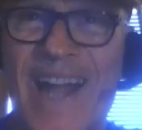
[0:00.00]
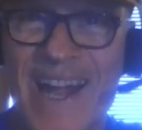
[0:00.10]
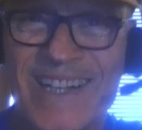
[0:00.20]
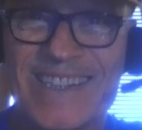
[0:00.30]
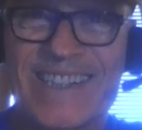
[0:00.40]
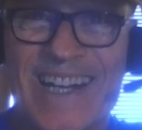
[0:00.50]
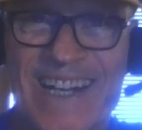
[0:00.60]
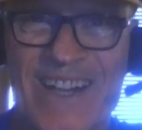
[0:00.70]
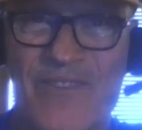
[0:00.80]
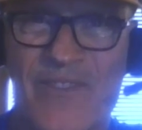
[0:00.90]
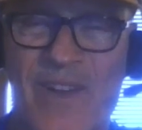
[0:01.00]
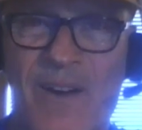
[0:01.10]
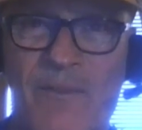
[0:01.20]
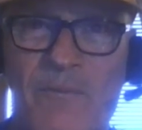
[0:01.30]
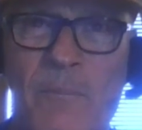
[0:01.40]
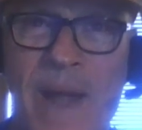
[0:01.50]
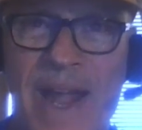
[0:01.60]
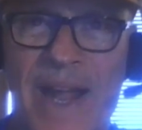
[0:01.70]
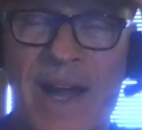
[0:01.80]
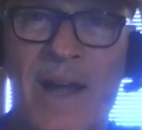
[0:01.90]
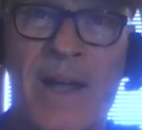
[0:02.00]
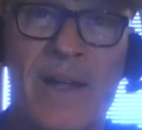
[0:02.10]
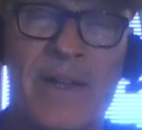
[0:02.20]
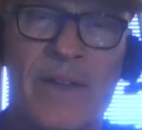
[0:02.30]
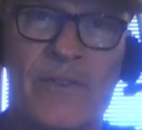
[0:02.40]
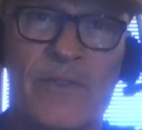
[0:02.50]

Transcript: 18th of May is